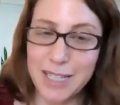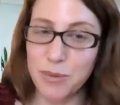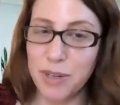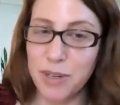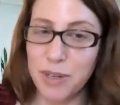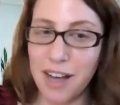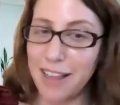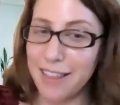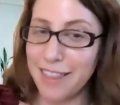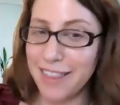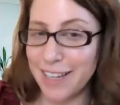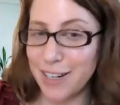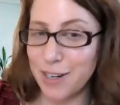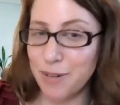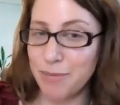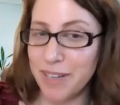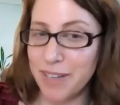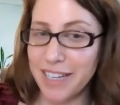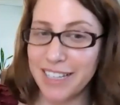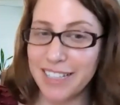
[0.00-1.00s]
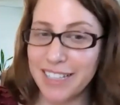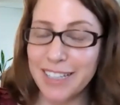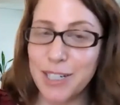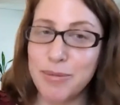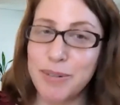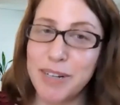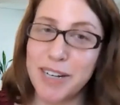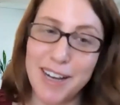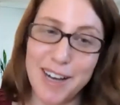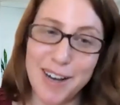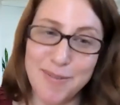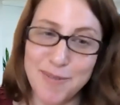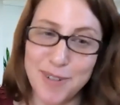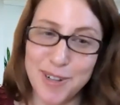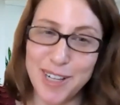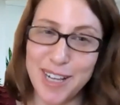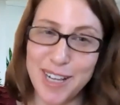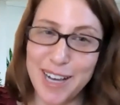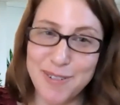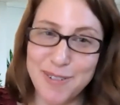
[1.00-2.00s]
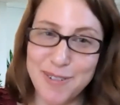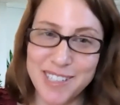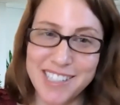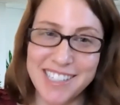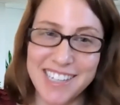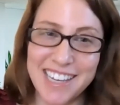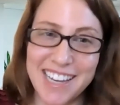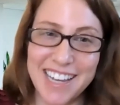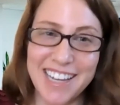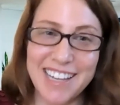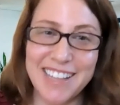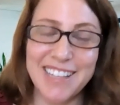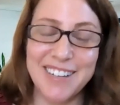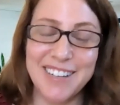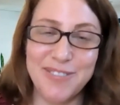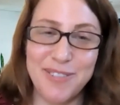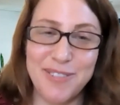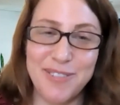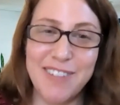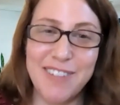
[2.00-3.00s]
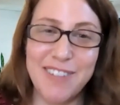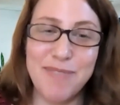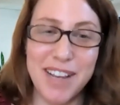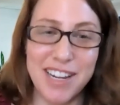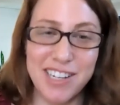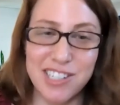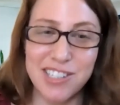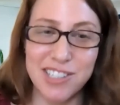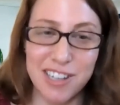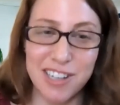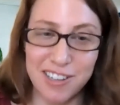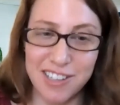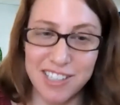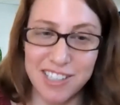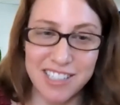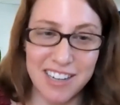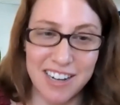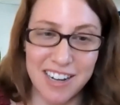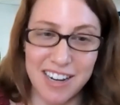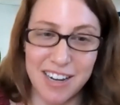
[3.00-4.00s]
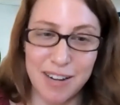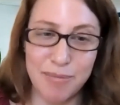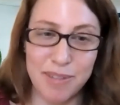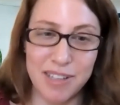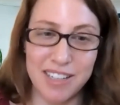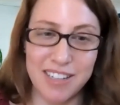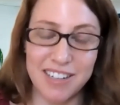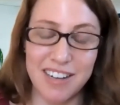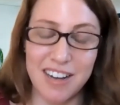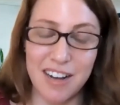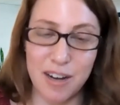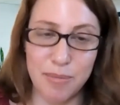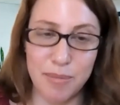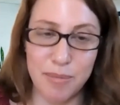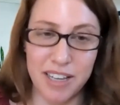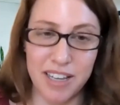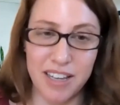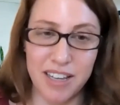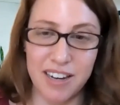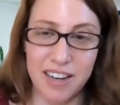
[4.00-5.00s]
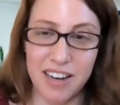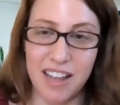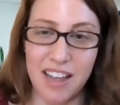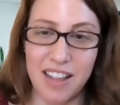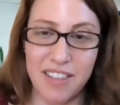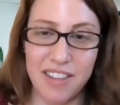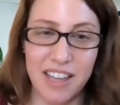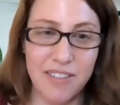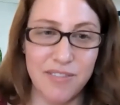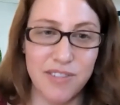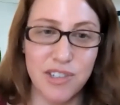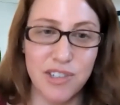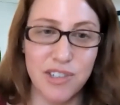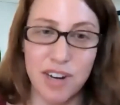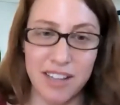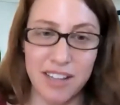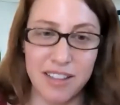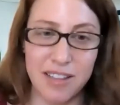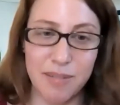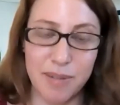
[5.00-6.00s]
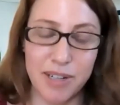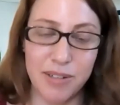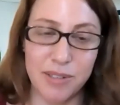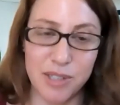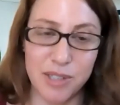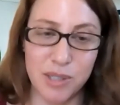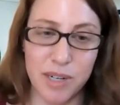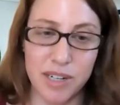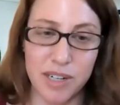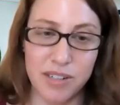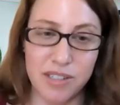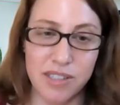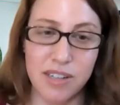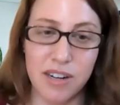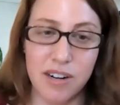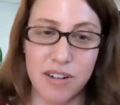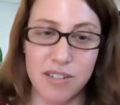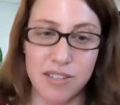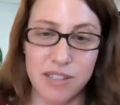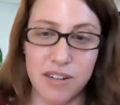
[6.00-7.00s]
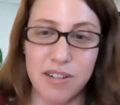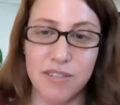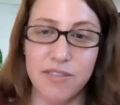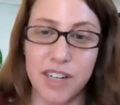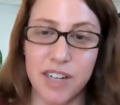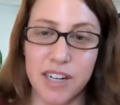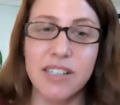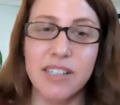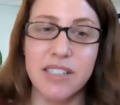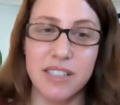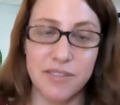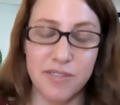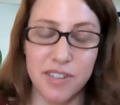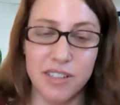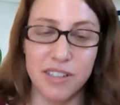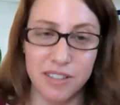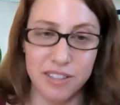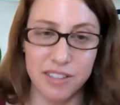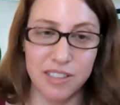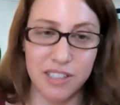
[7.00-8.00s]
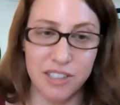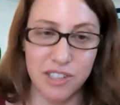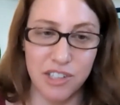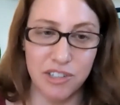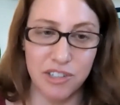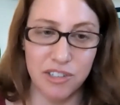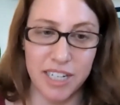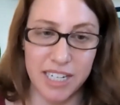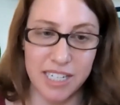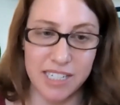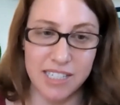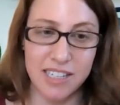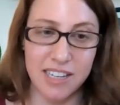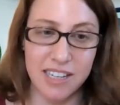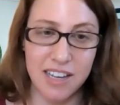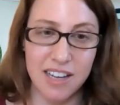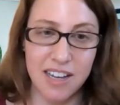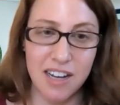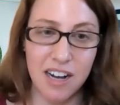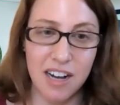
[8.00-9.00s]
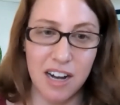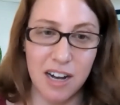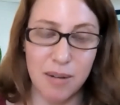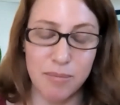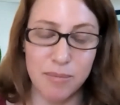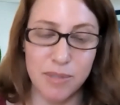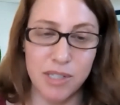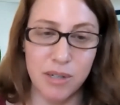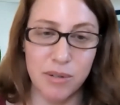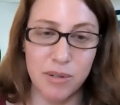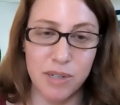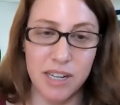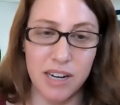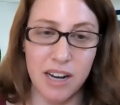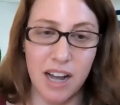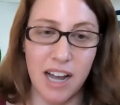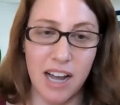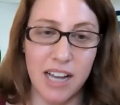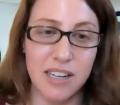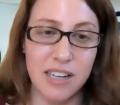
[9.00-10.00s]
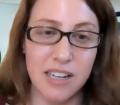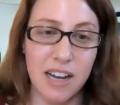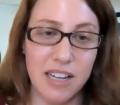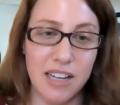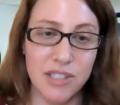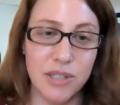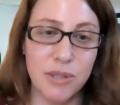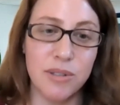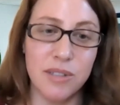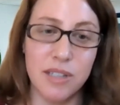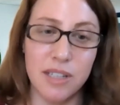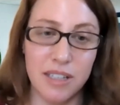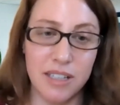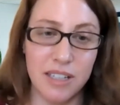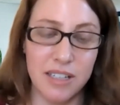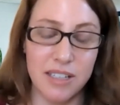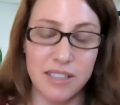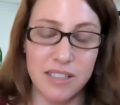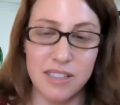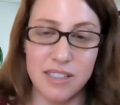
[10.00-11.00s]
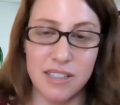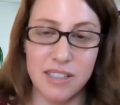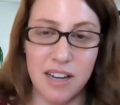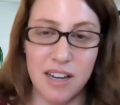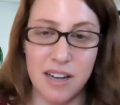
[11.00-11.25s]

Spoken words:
Well, I think you're being a little bit humble. I will say that we have patients all the time that come in and they have tried them elsewhere. Scars are very difficult to treat. So I do think it's